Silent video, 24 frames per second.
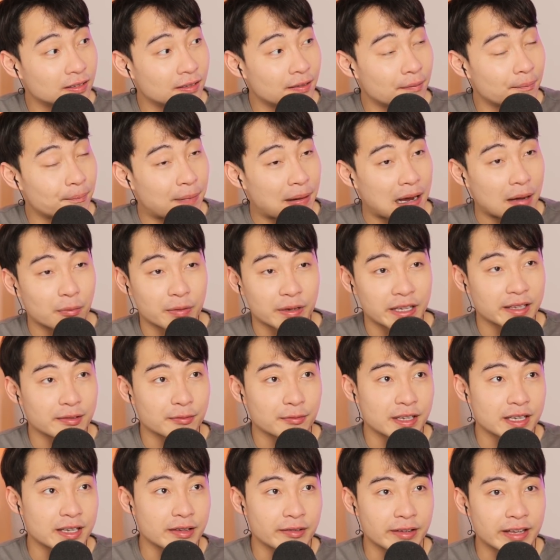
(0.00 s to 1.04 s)
Yeah. But
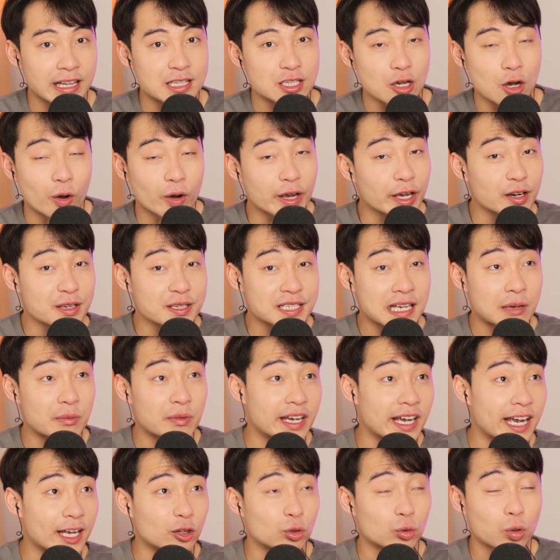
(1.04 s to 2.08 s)
it's okay to say we
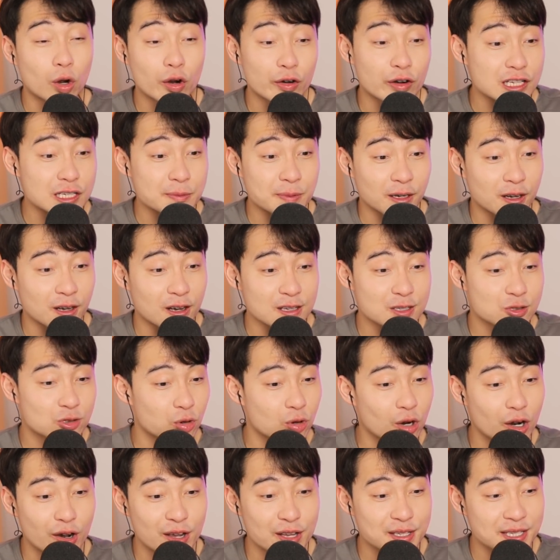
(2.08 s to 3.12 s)
hate tourists because
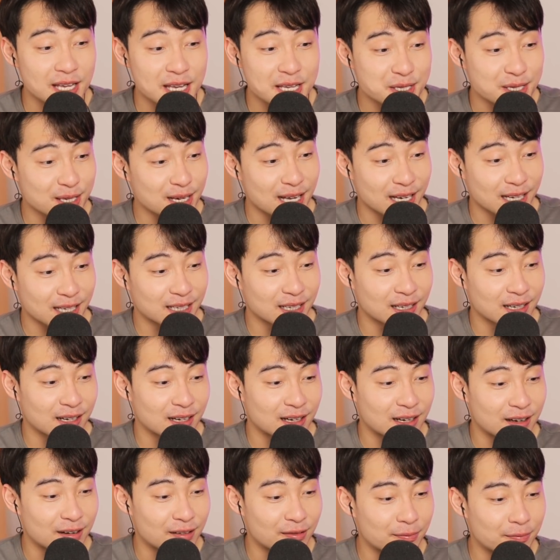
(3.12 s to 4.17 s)
tourists isn't, like,
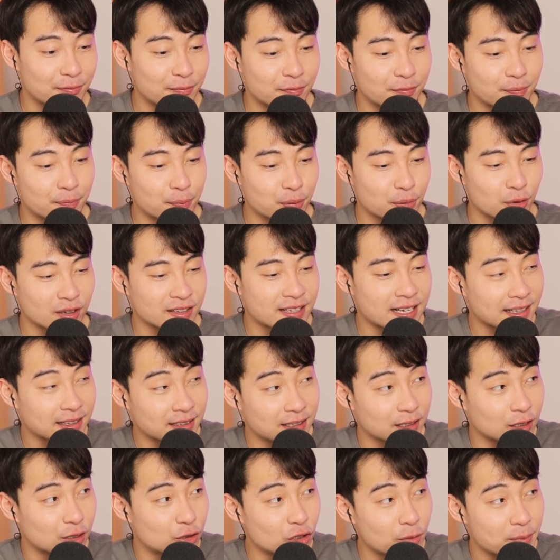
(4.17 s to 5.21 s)
a
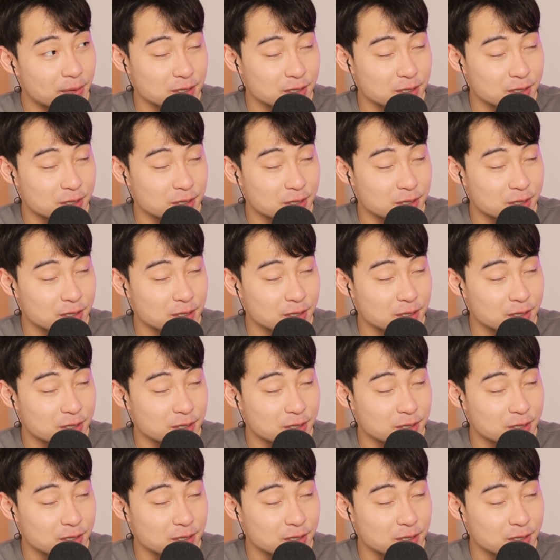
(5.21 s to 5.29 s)
protected group.